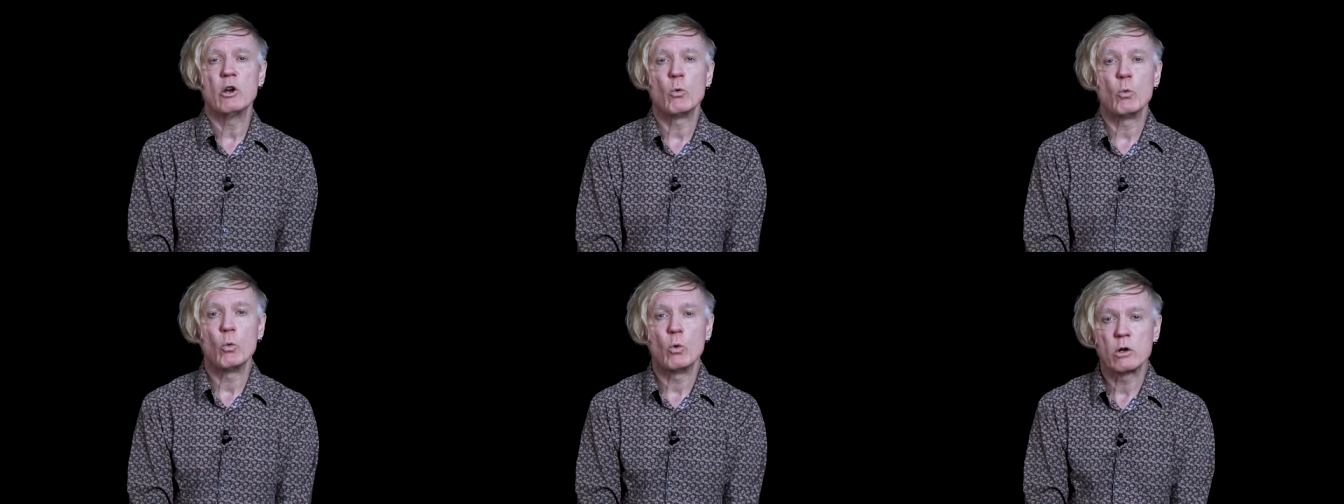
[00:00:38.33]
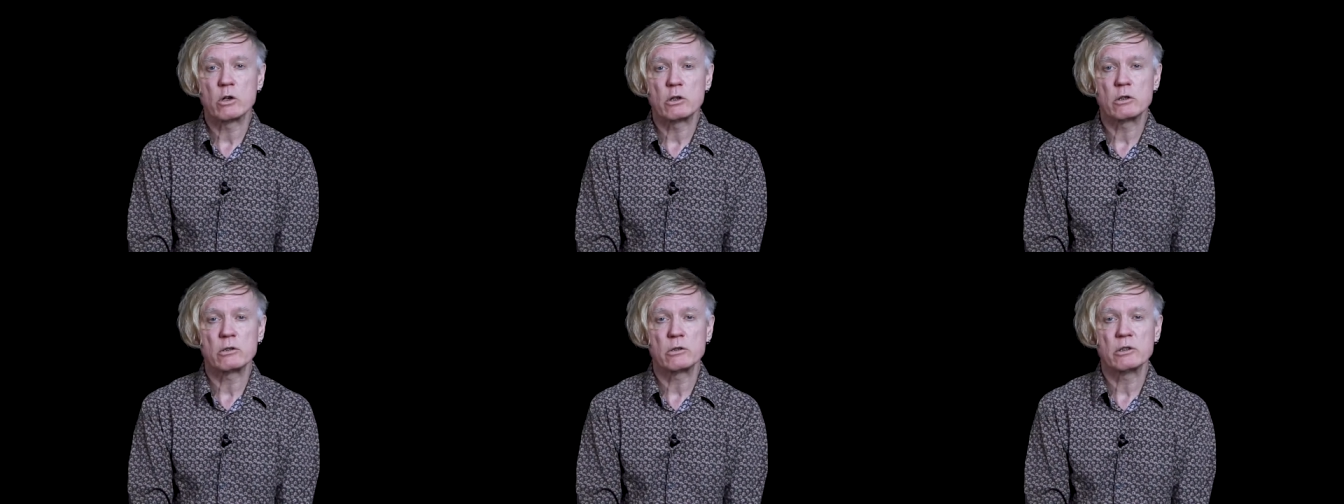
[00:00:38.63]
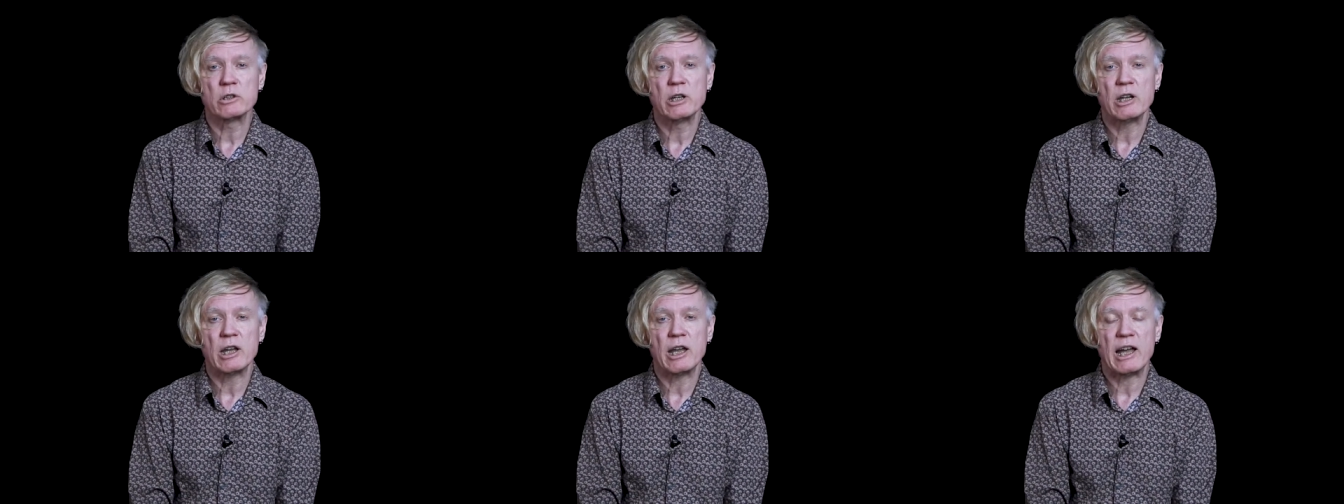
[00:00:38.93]

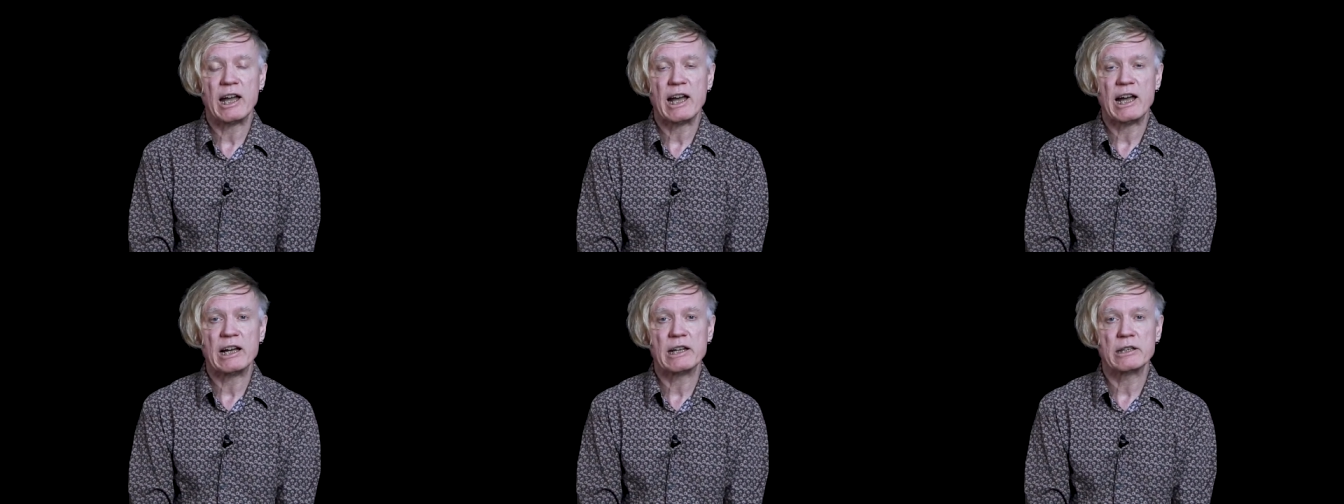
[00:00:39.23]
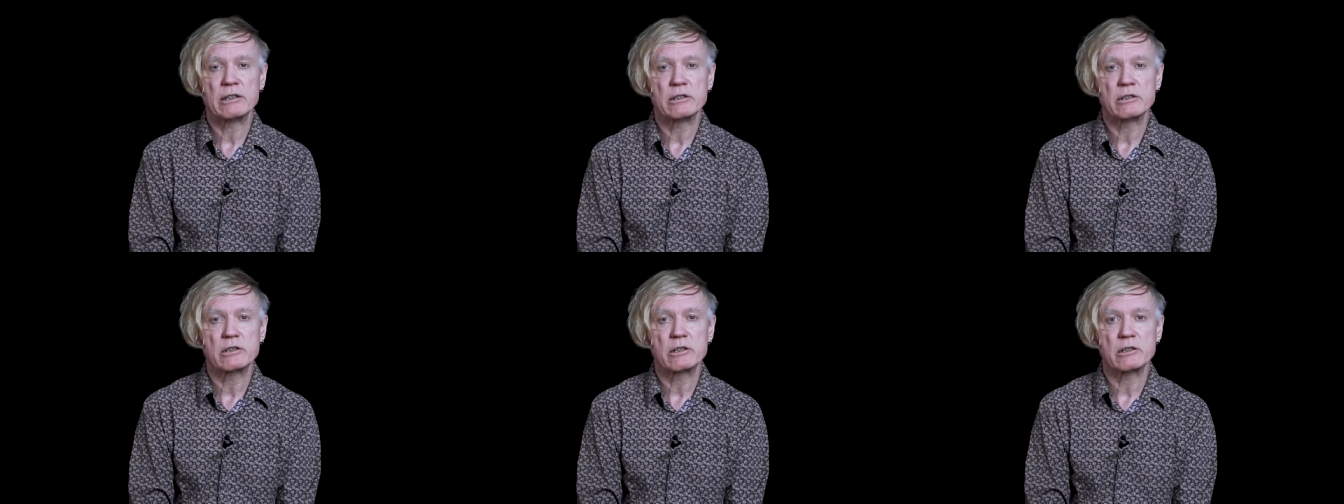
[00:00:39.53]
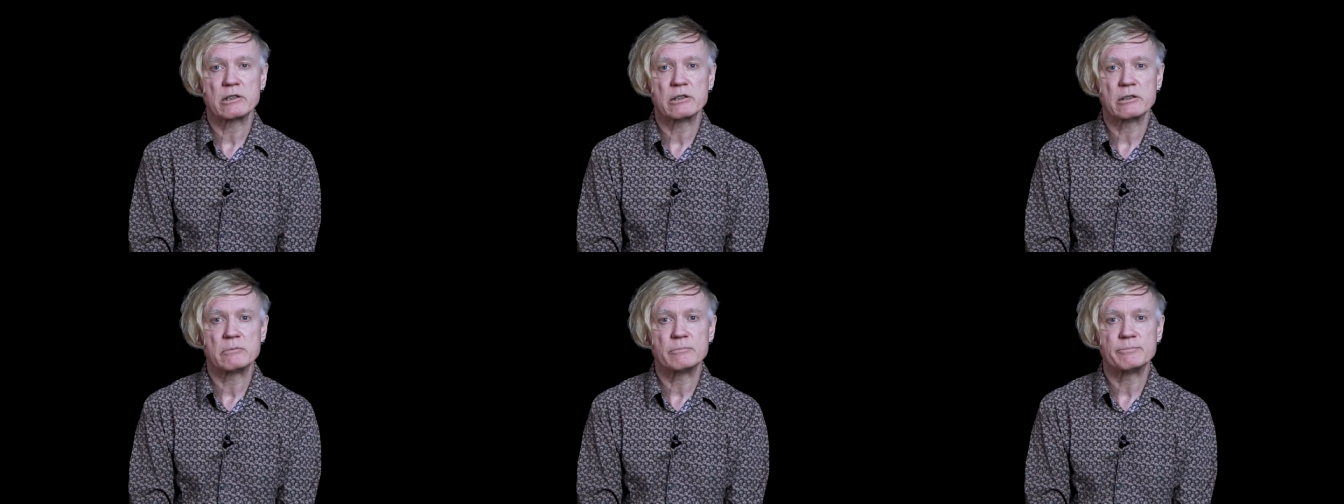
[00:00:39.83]
world, and
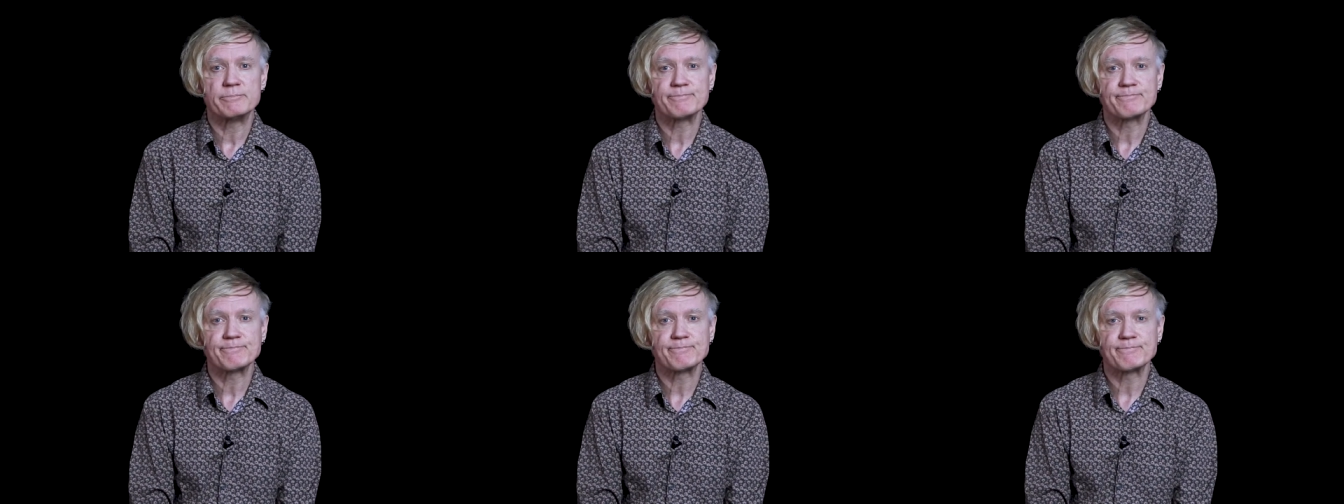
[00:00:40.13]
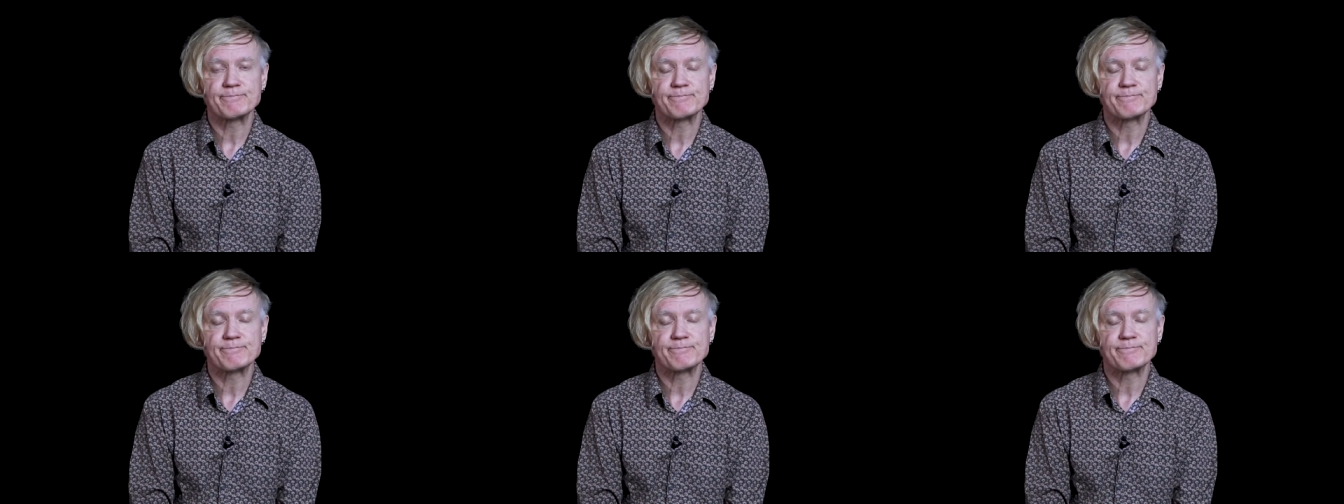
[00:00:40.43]
um,